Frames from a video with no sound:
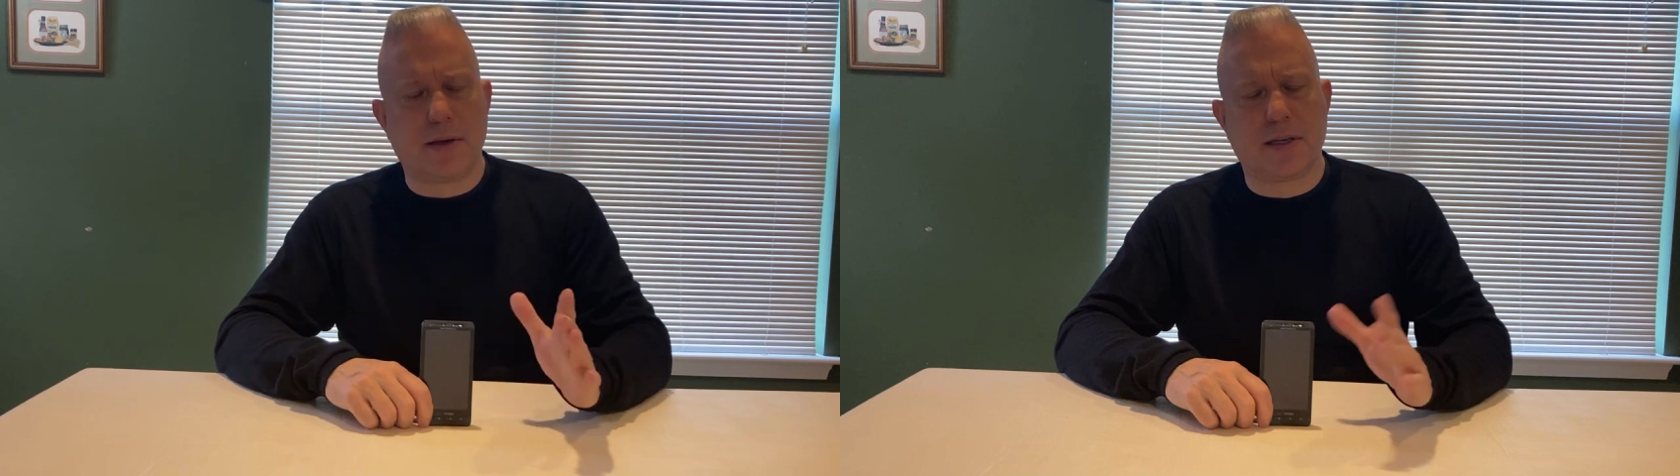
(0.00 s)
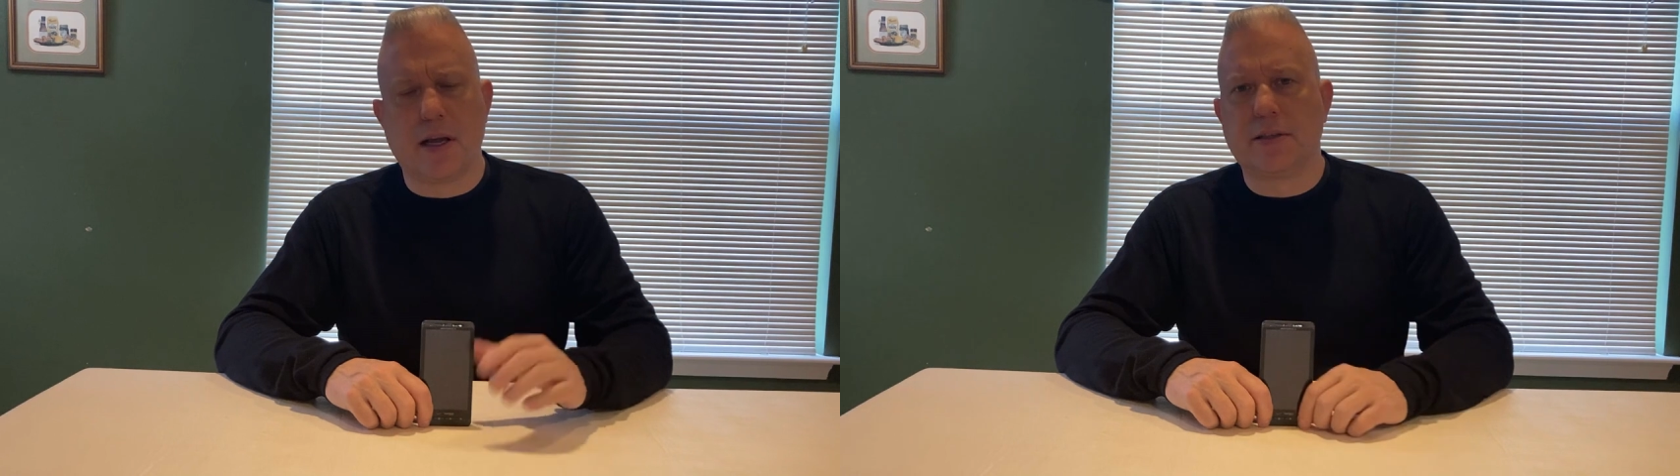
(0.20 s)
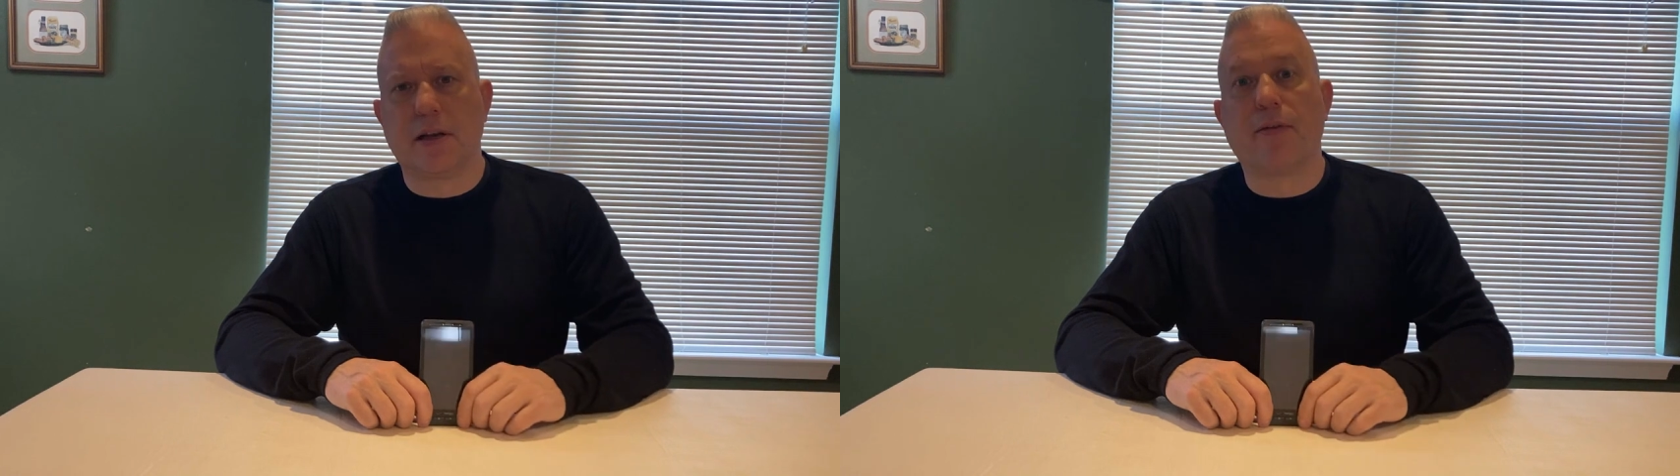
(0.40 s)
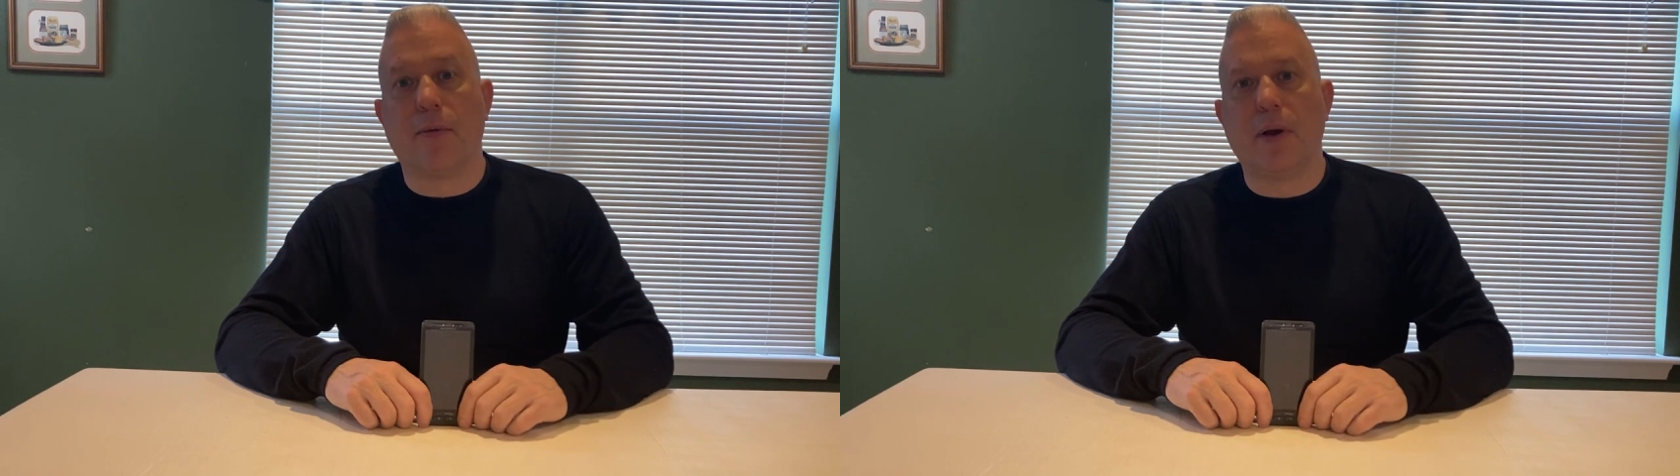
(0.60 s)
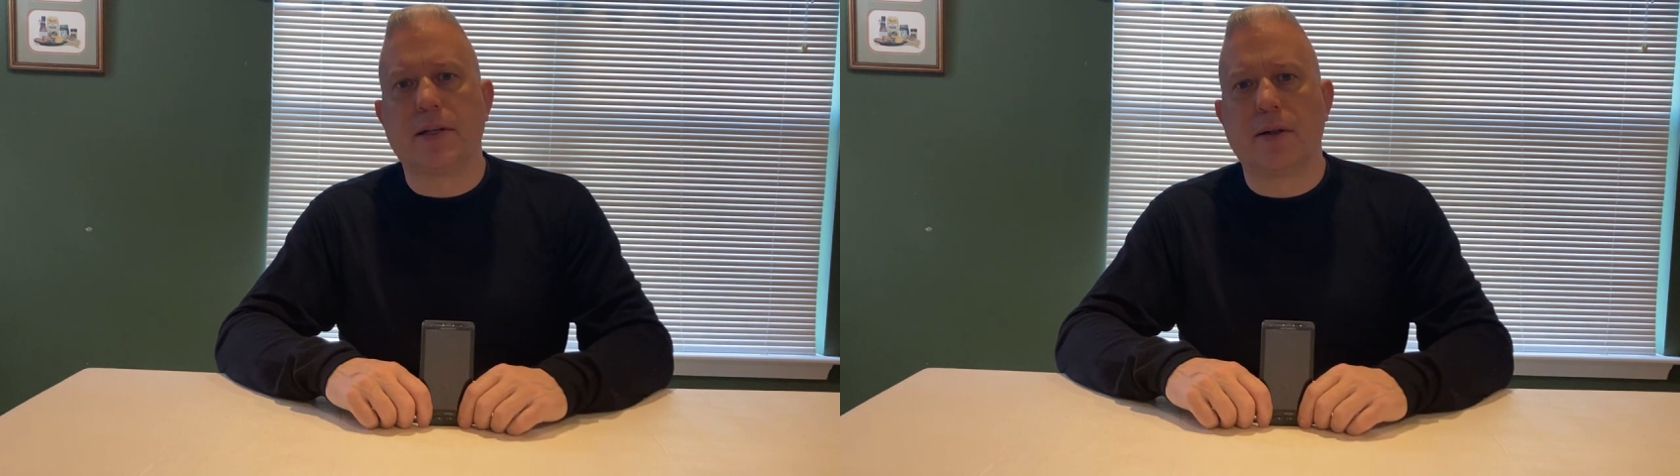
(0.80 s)
in tons of
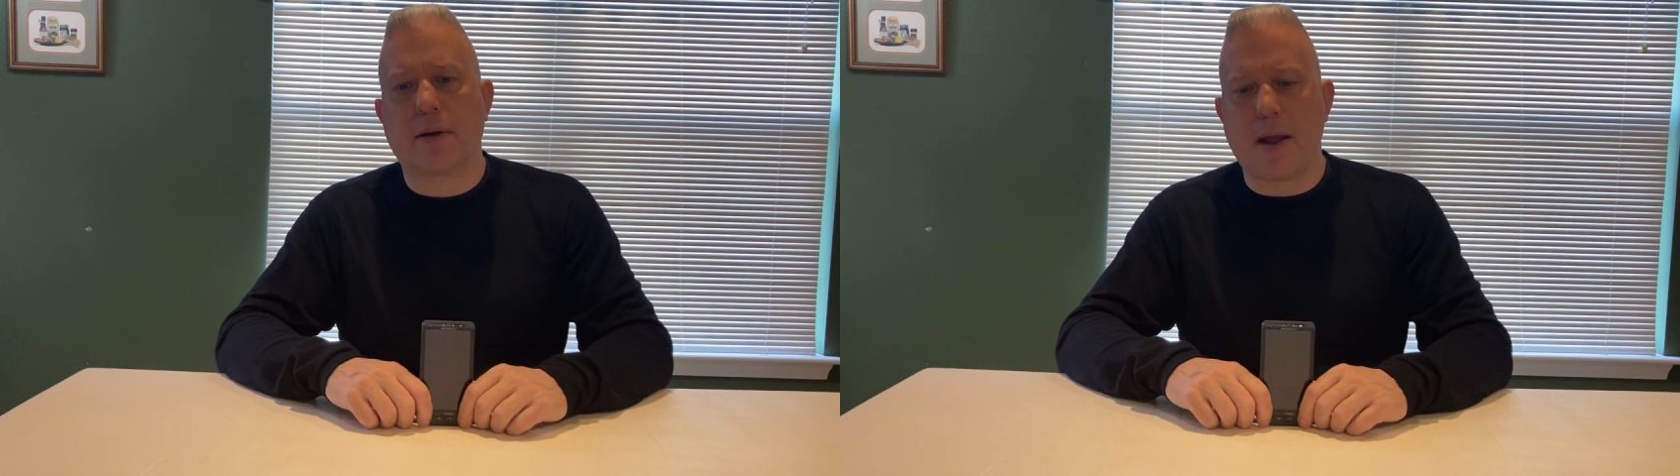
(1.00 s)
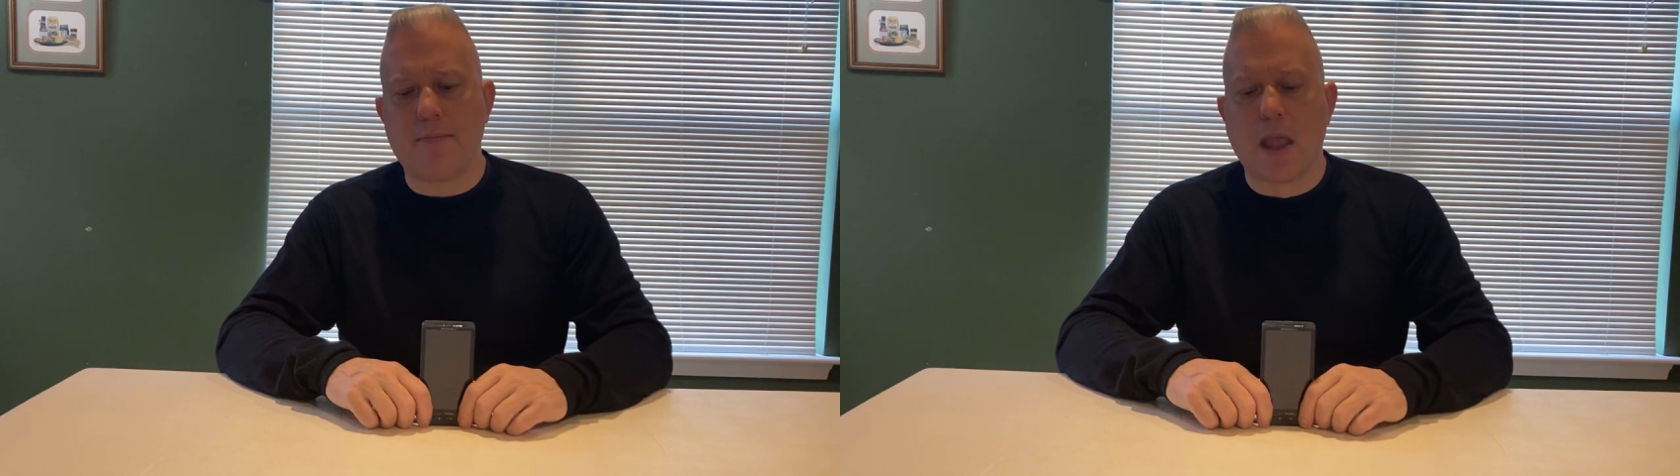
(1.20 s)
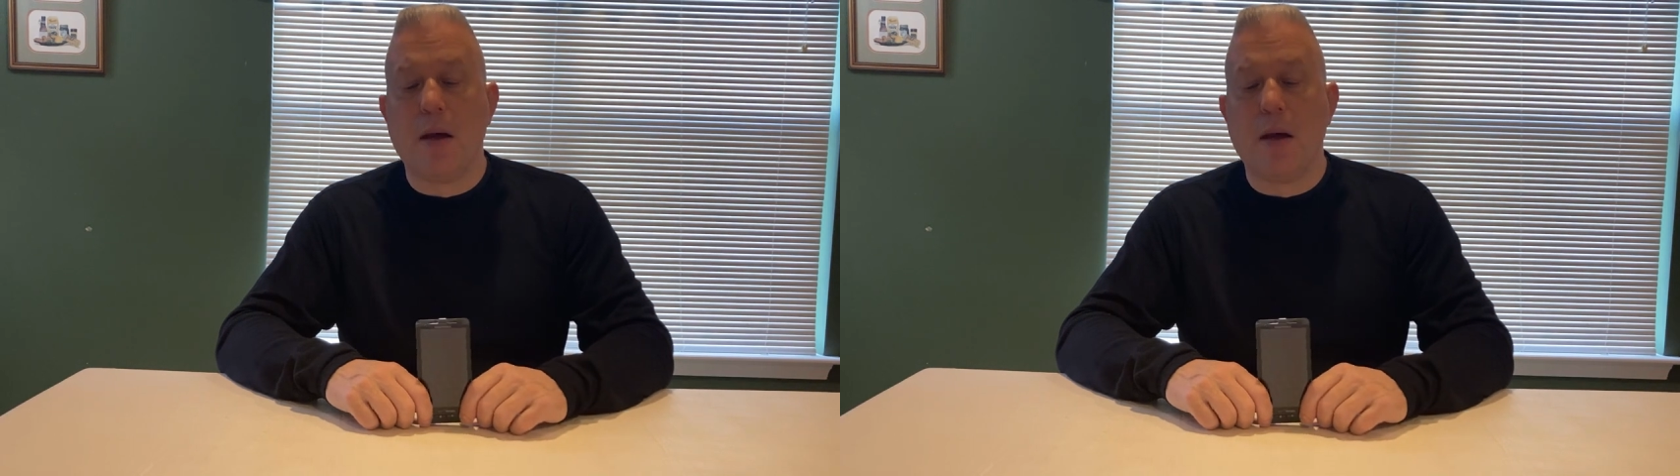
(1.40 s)
different ways, okay?